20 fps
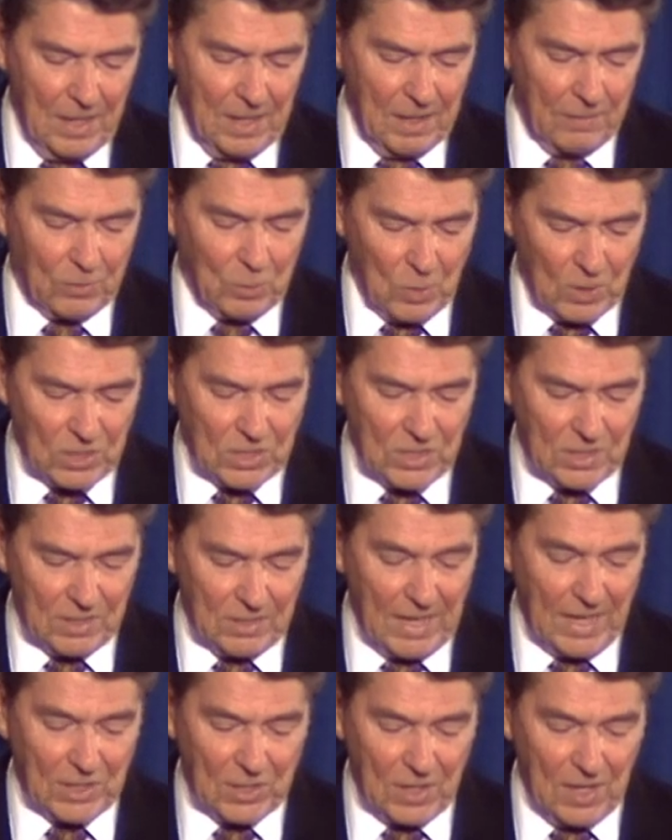Of course,
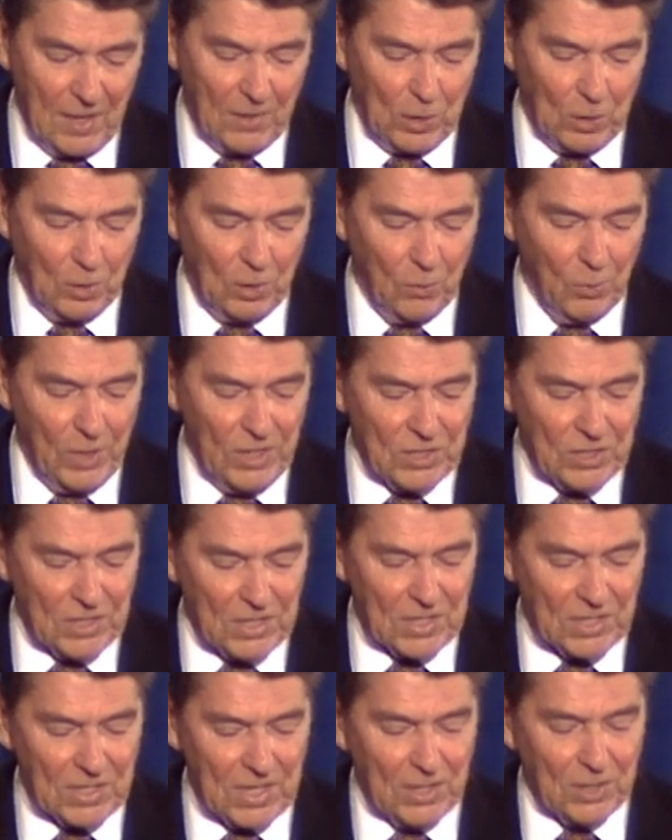that's another good reason
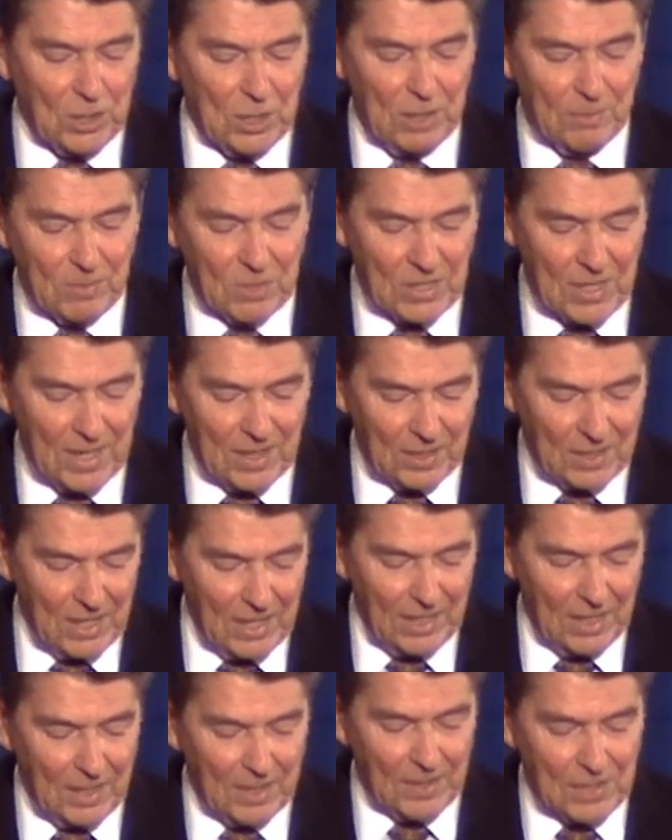to send Jim
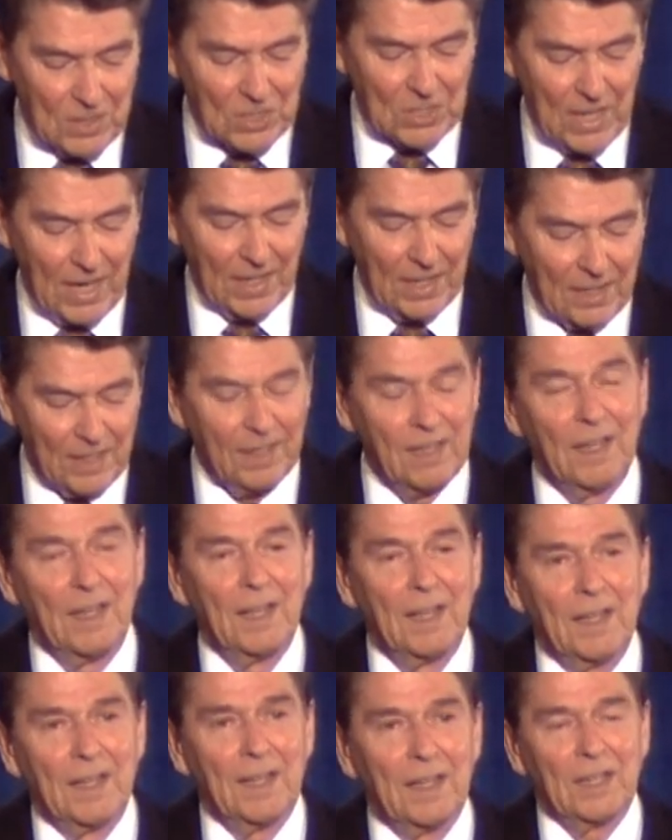Santini to the Senate
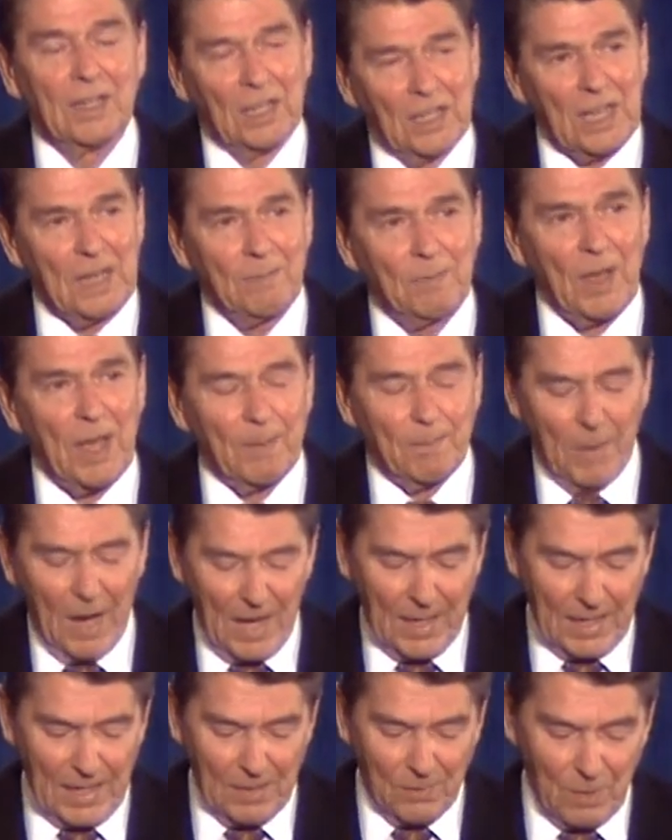and to keep that
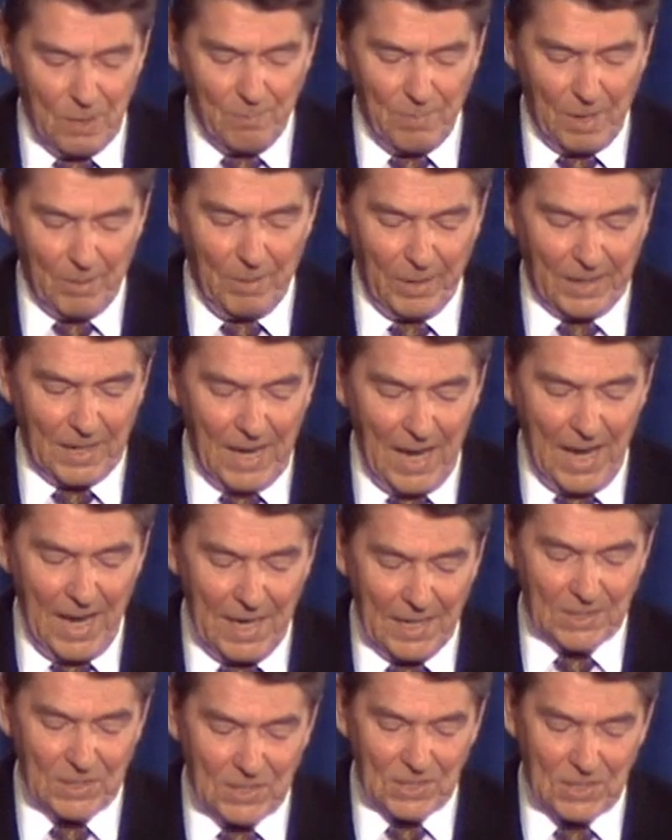body in Republican
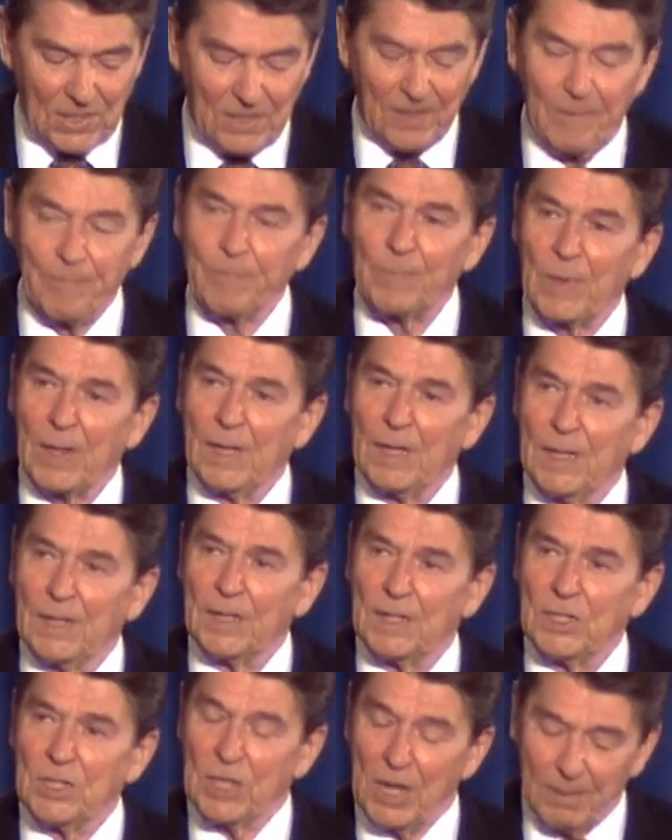hands.
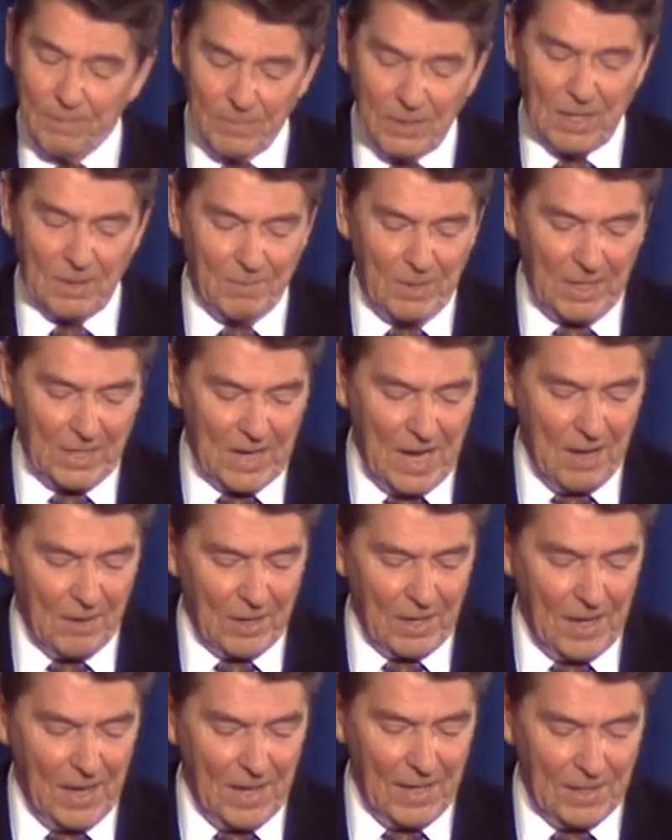Jim can be
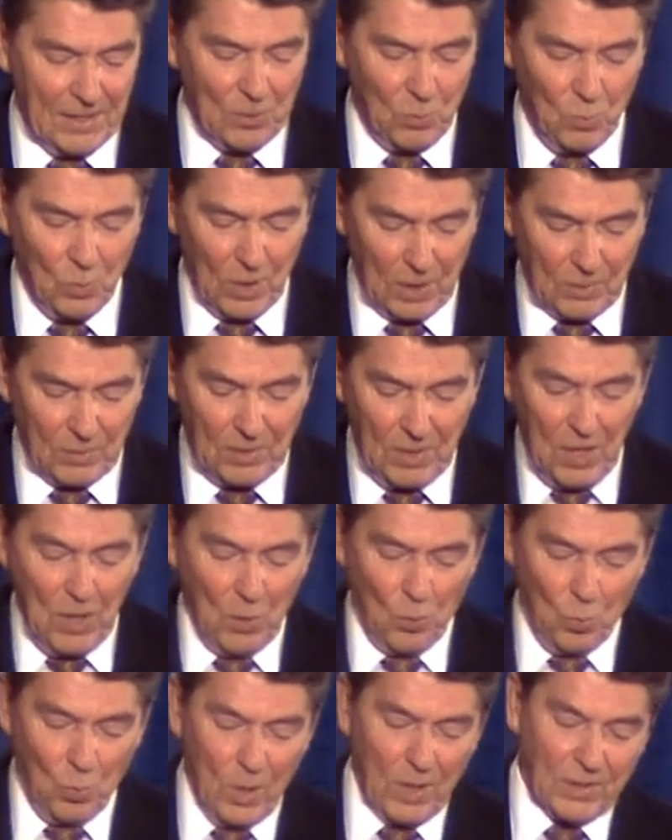counted on to work
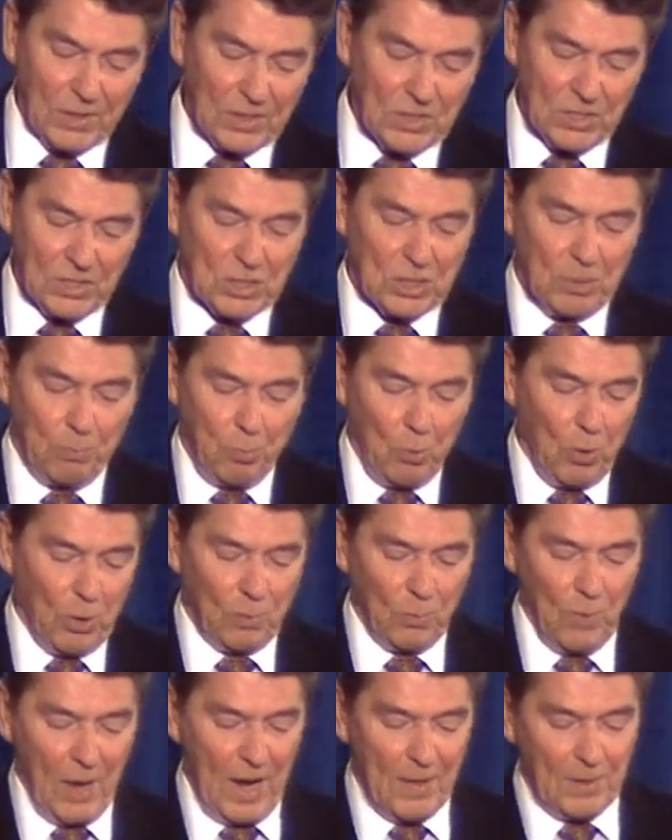with us and
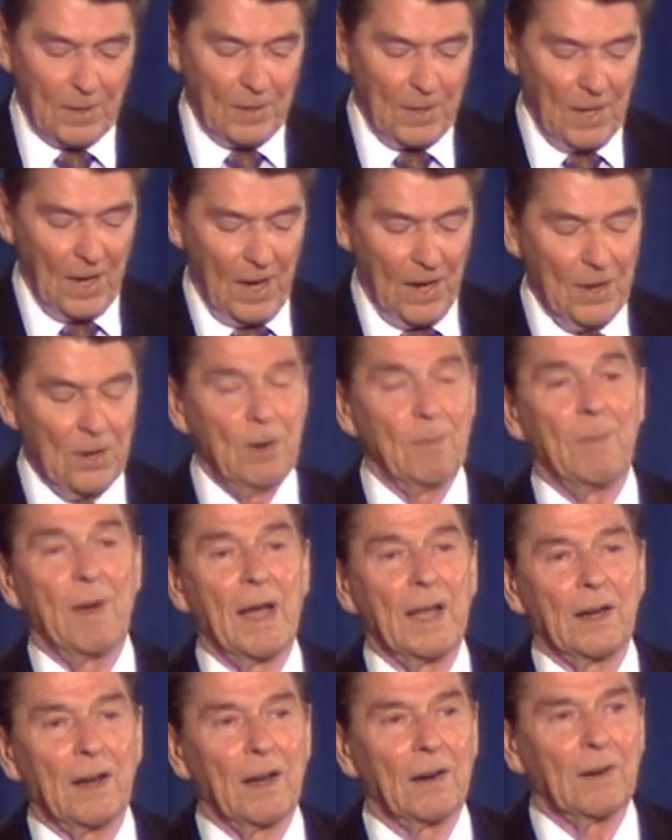support rather than
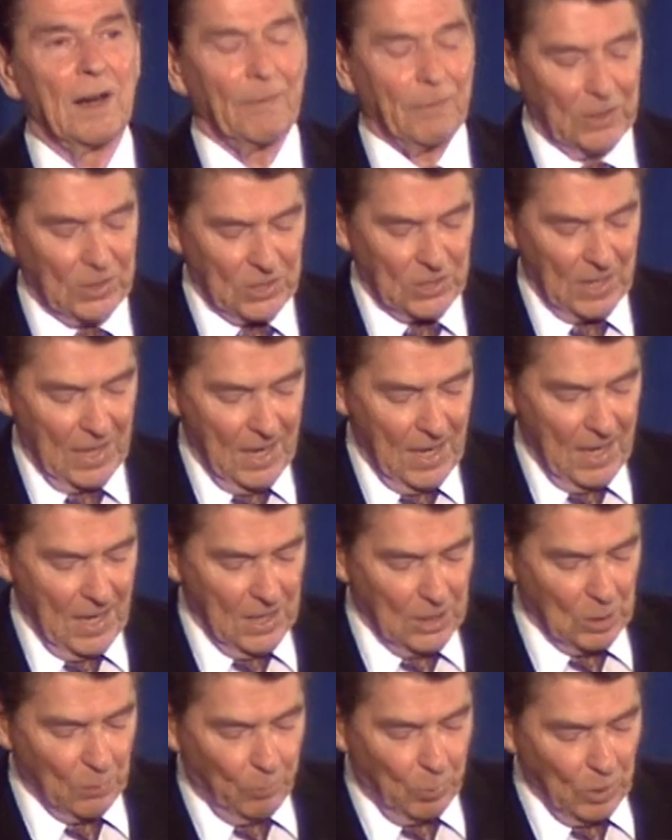undermine our efforts
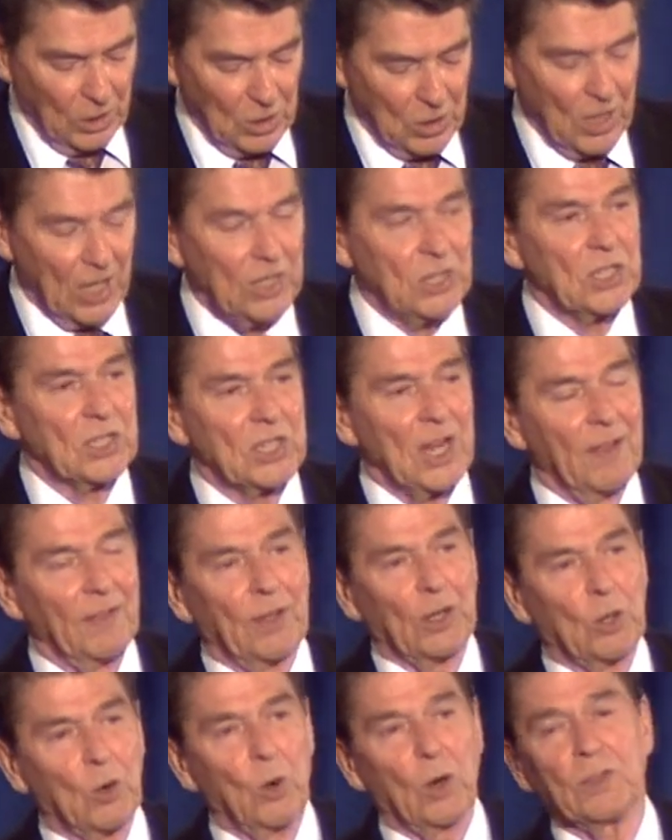to put judges on
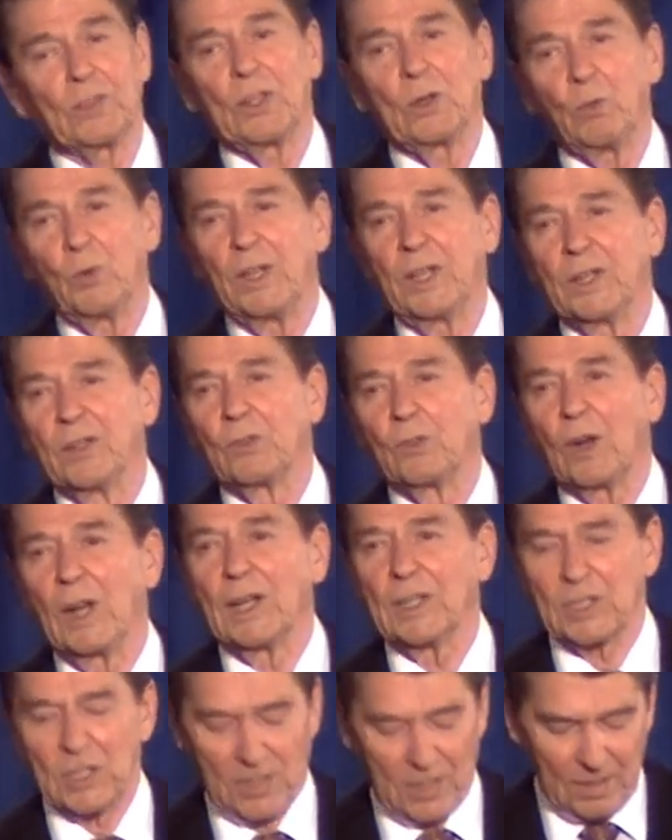the court that we can
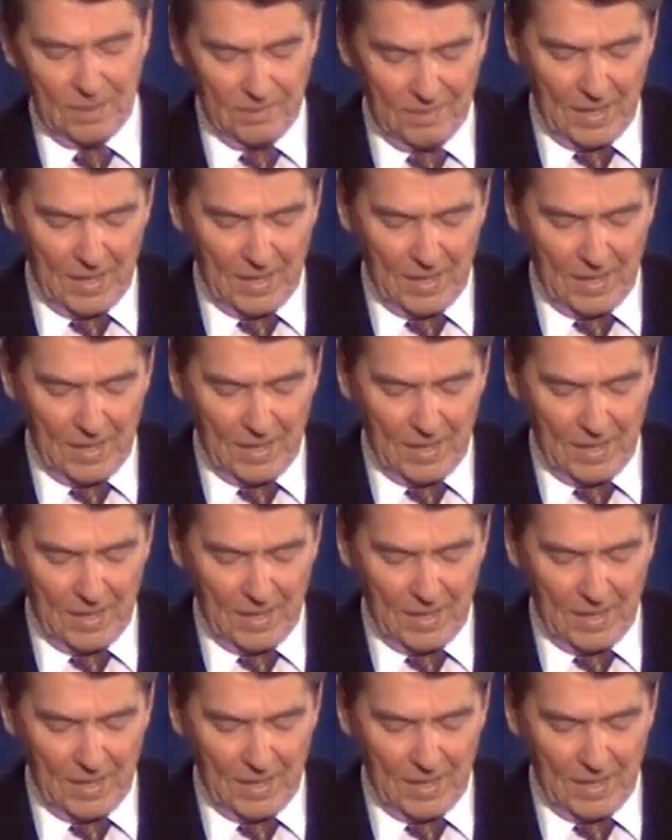trust.